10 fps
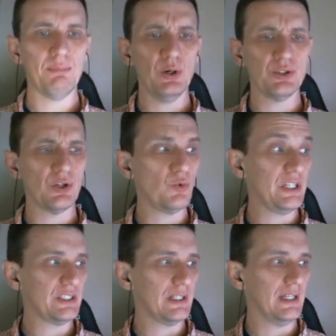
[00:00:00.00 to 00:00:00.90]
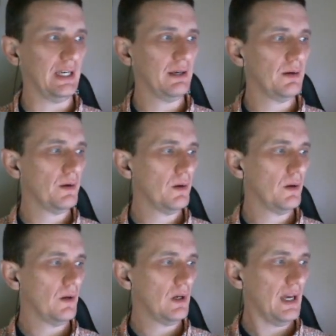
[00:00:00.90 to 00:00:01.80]
posted recently
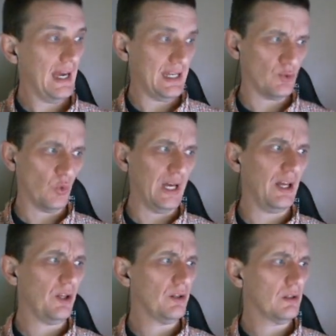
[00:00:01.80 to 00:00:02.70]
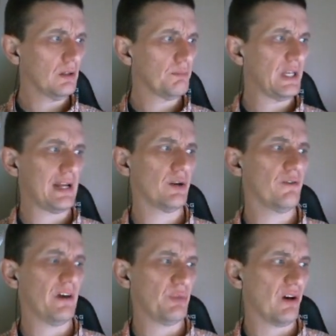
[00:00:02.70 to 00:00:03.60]
as well, but I don't know
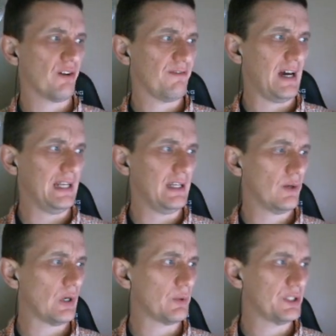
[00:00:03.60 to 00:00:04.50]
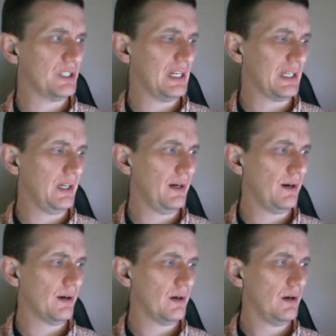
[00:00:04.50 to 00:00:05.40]
if I'll be able to find it while we're sitting here.